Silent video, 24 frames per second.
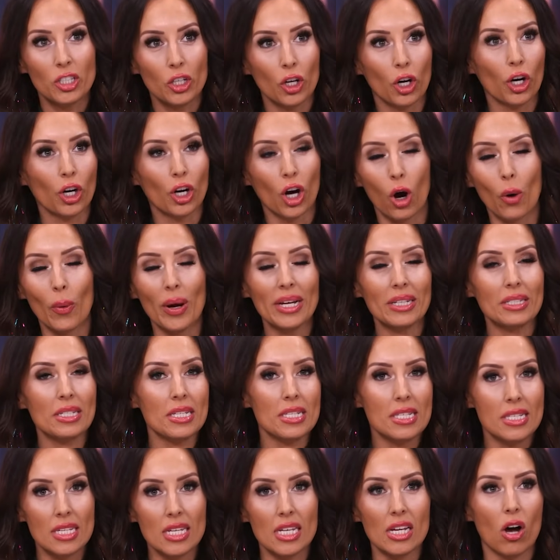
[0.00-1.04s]
you're going to
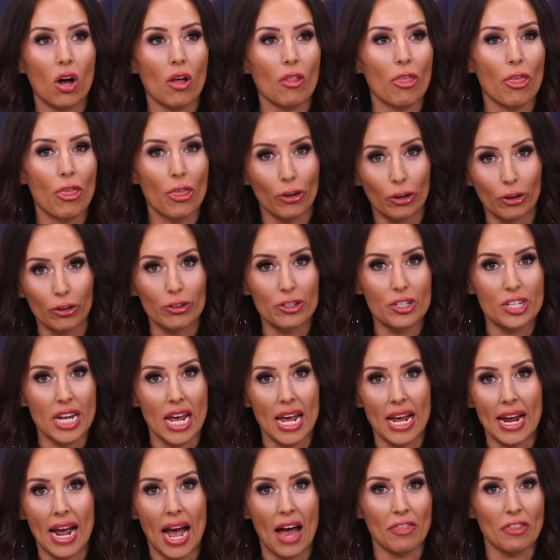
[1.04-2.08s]
see on
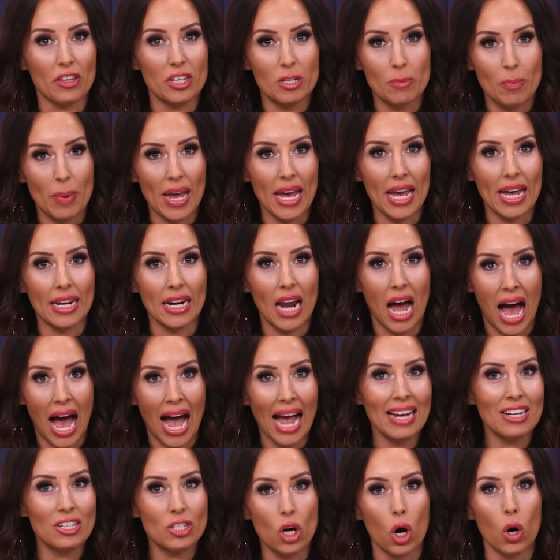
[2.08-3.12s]
Thursday at the debate,
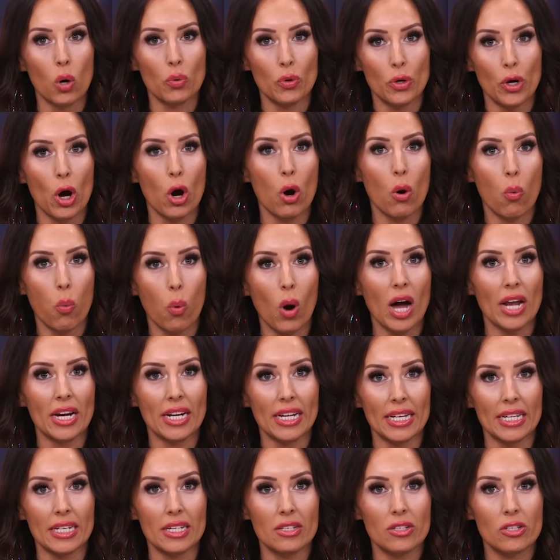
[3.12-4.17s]
I don't know what
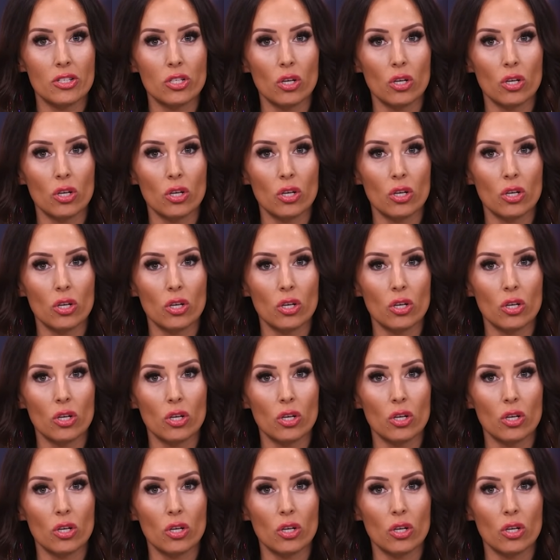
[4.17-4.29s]
is.